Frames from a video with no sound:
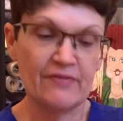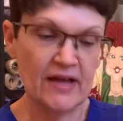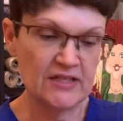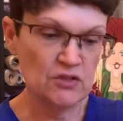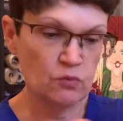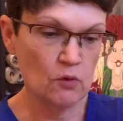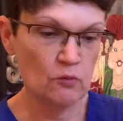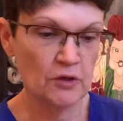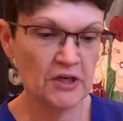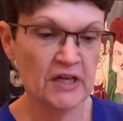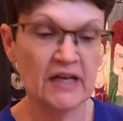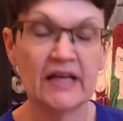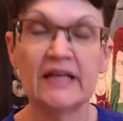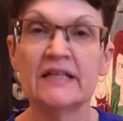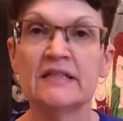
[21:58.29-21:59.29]
That's what we're
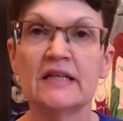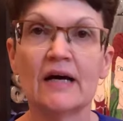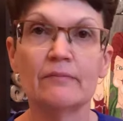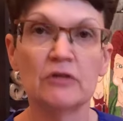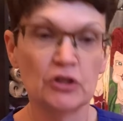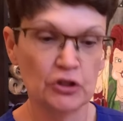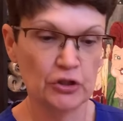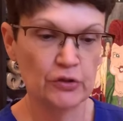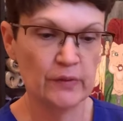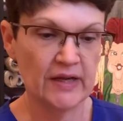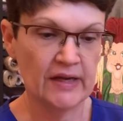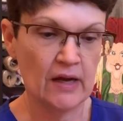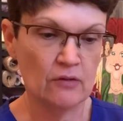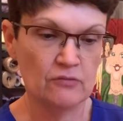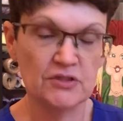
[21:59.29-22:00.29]
going to end up
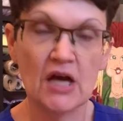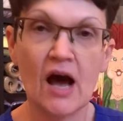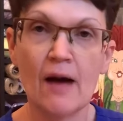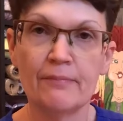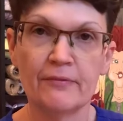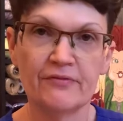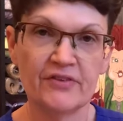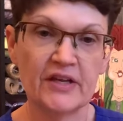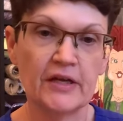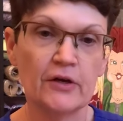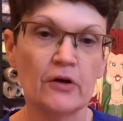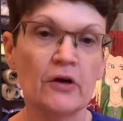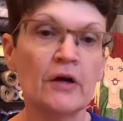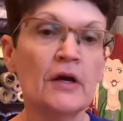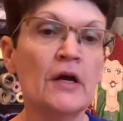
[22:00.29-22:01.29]
gluing on top of
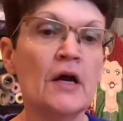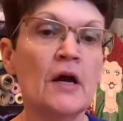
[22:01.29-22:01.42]
here.